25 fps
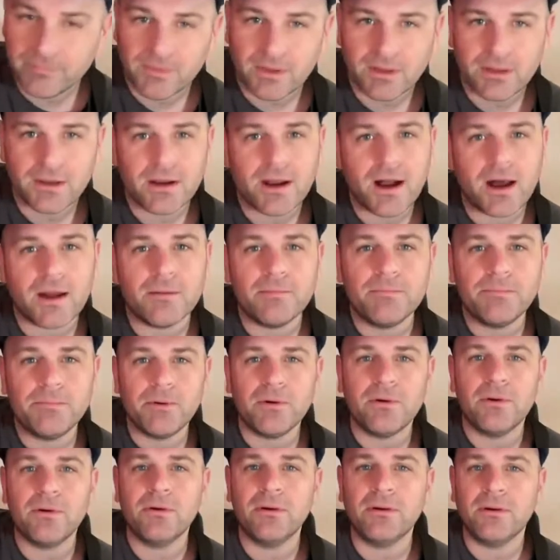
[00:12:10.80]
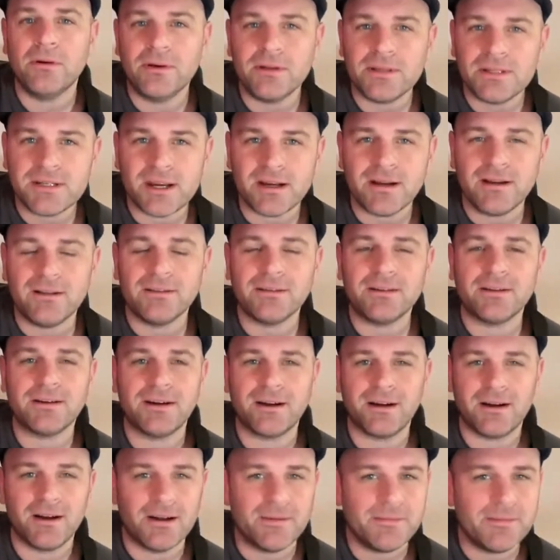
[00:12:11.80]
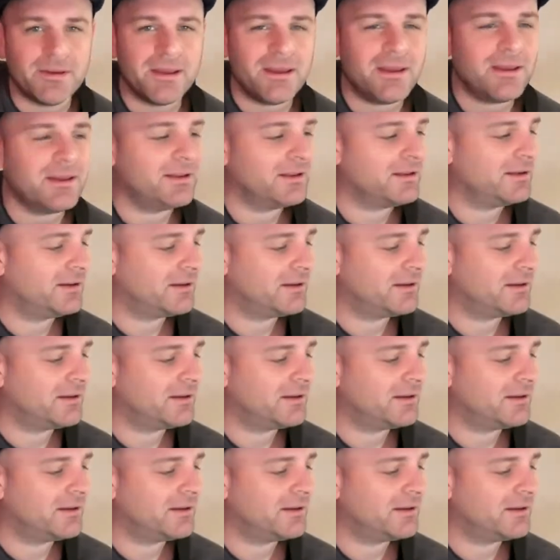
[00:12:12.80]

you got a boy child coming,